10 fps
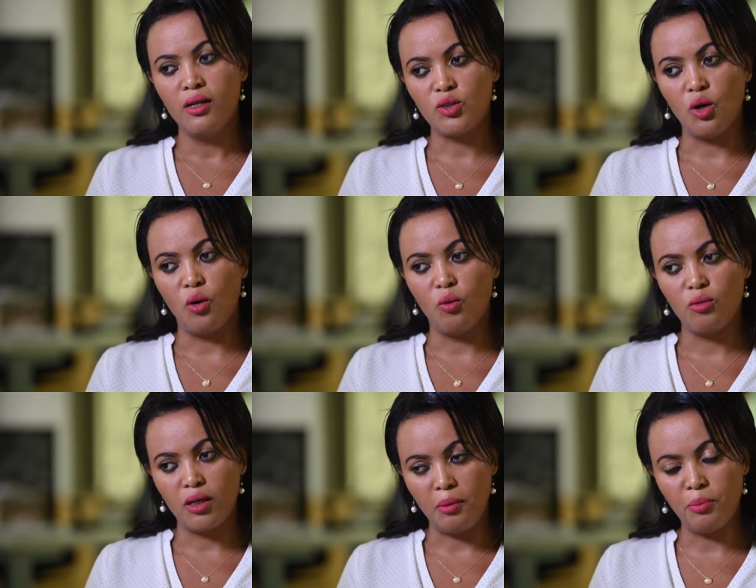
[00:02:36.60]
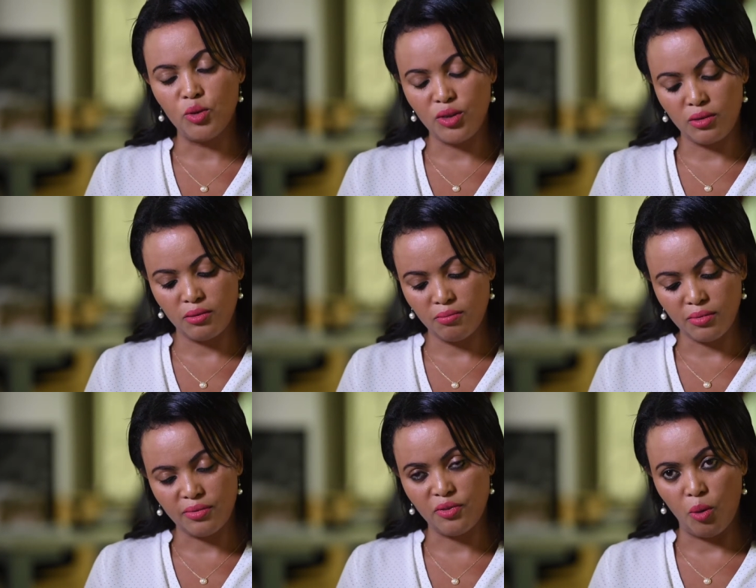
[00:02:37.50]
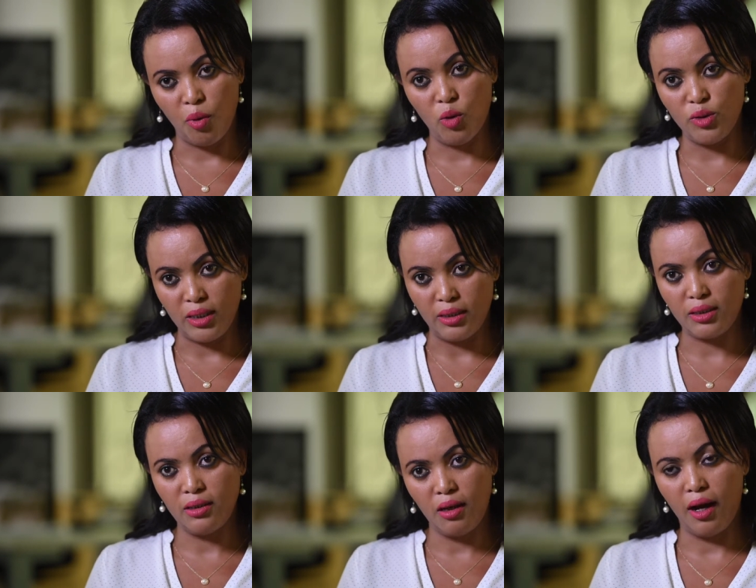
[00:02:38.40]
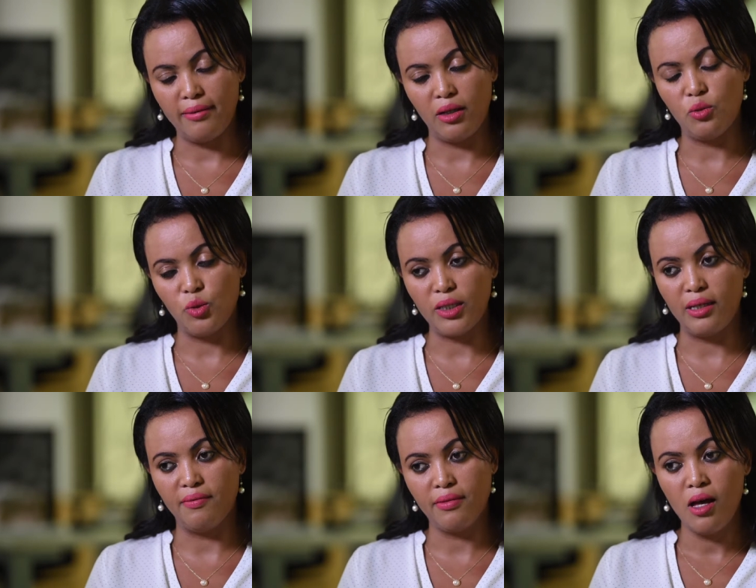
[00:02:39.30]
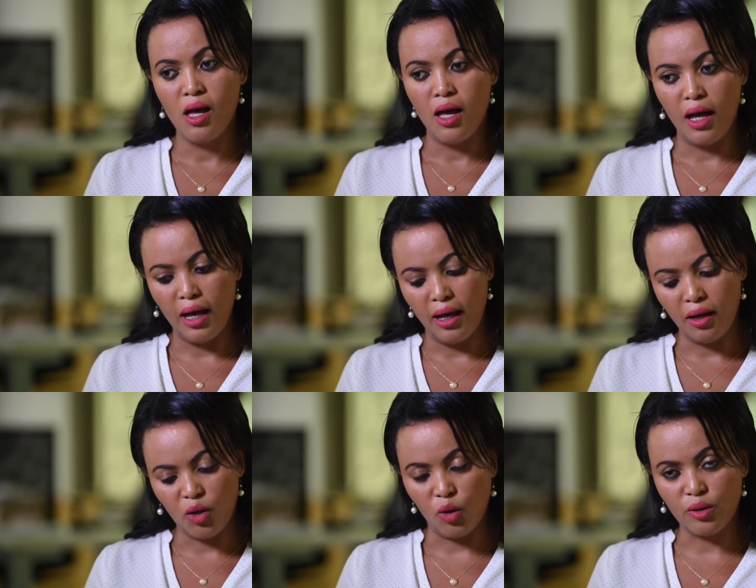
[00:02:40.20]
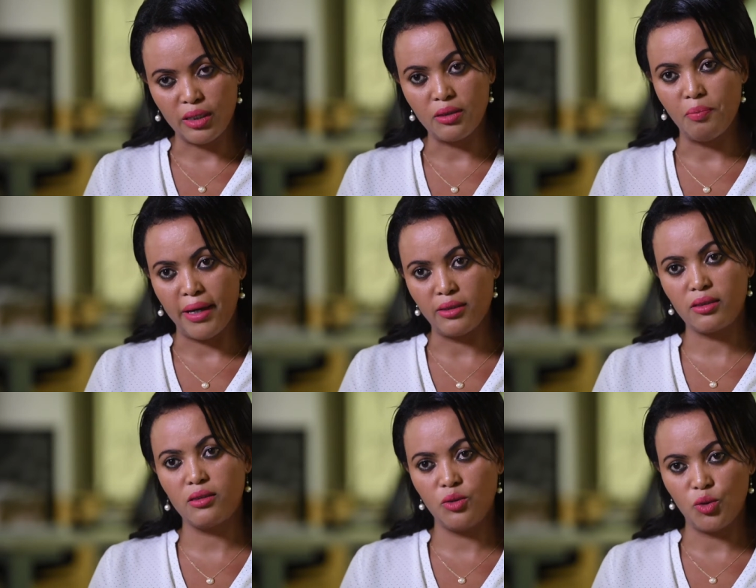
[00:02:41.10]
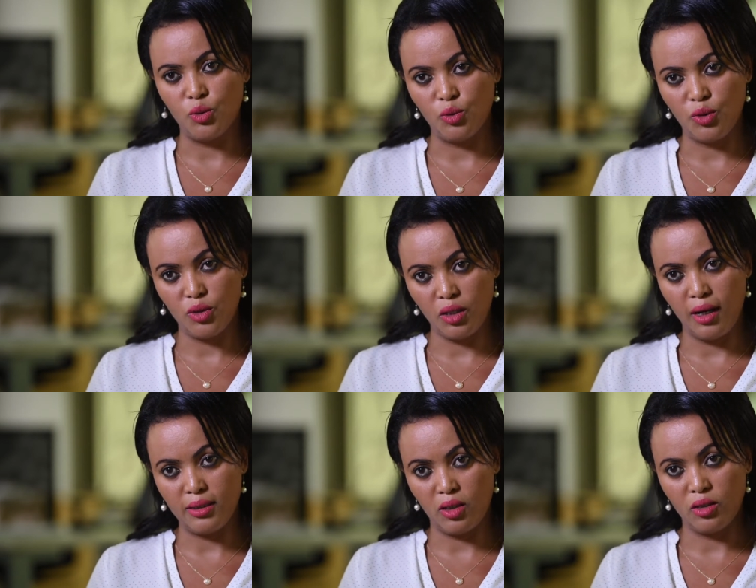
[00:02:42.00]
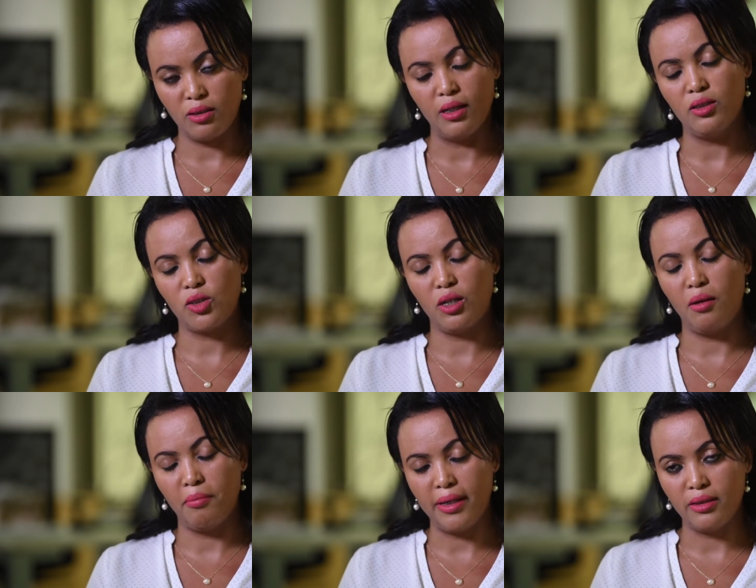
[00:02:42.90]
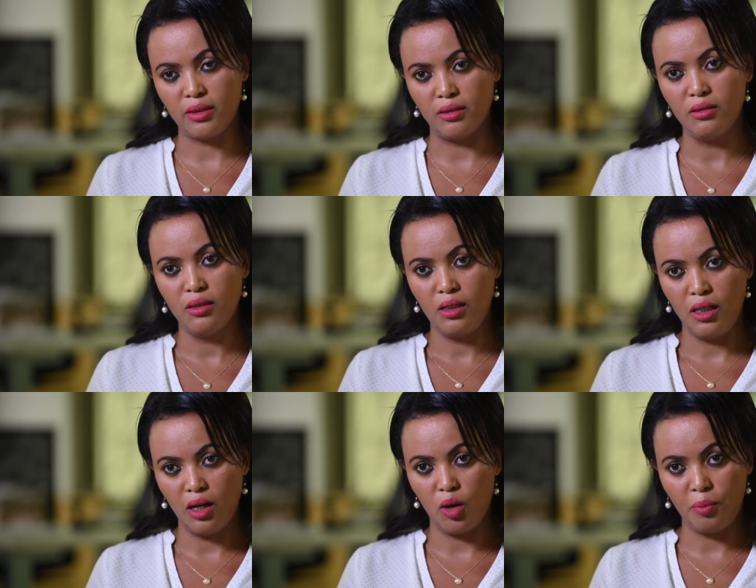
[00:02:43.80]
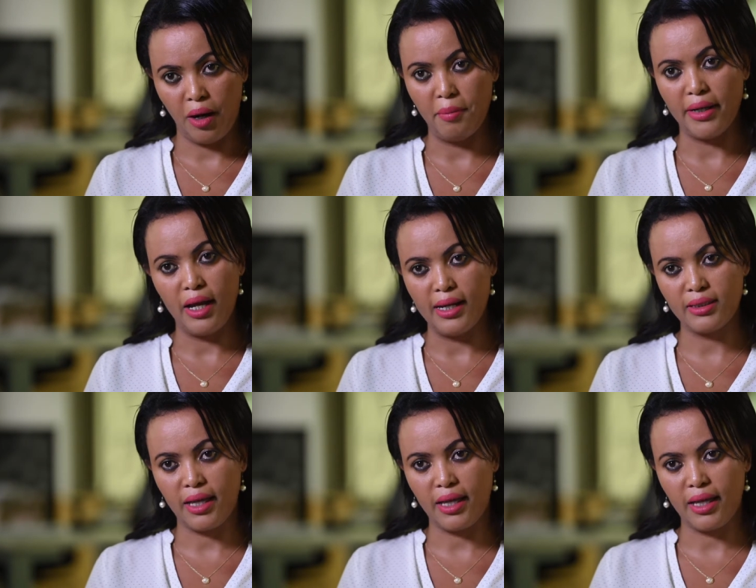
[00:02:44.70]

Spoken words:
So inputs from all these, I think, would give a concrete base to utilize our traditional medicine in our primary health